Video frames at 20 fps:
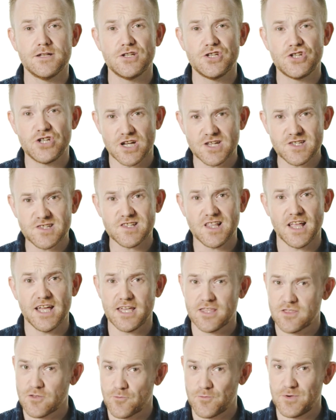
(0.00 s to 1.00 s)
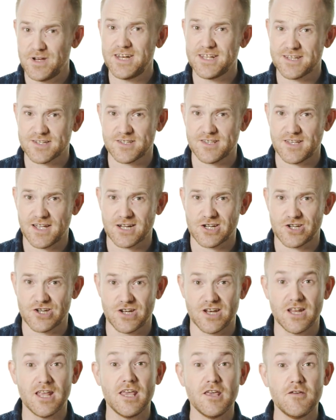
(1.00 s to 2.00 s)
Just like the reading section,
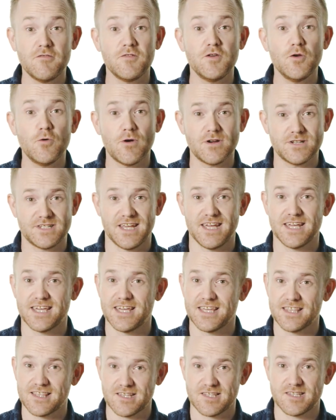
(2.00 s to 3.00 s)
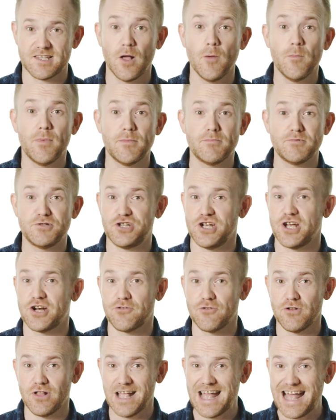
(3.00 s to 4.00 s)
if you are taking the CELPIP
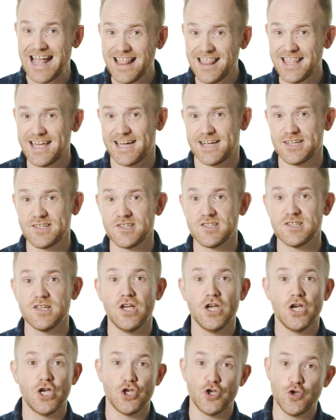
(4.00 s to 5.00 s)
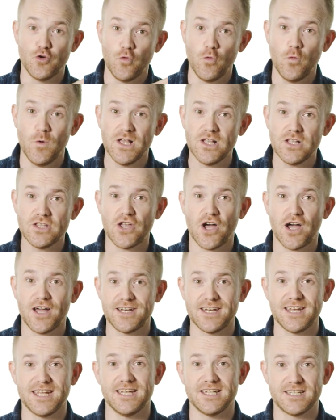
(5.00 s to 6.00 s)
General LS, you will not
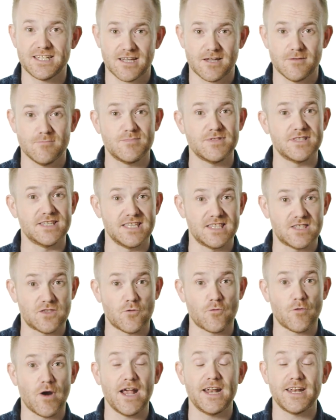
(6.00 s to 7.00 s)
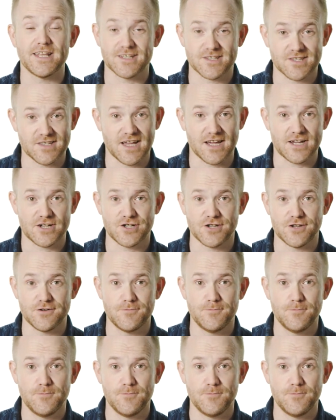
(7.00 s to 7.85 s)
need to complete the writing section.